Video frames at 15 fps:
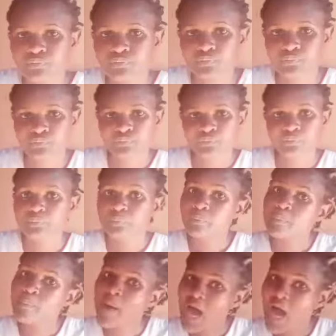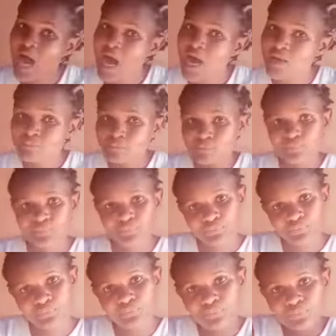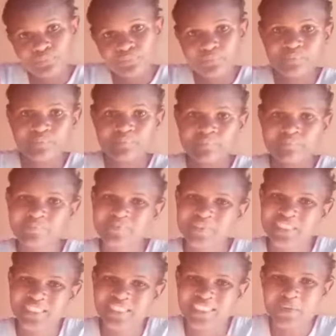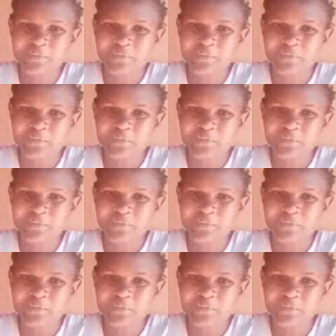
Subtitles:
Shem, Ma, what's your favorite food?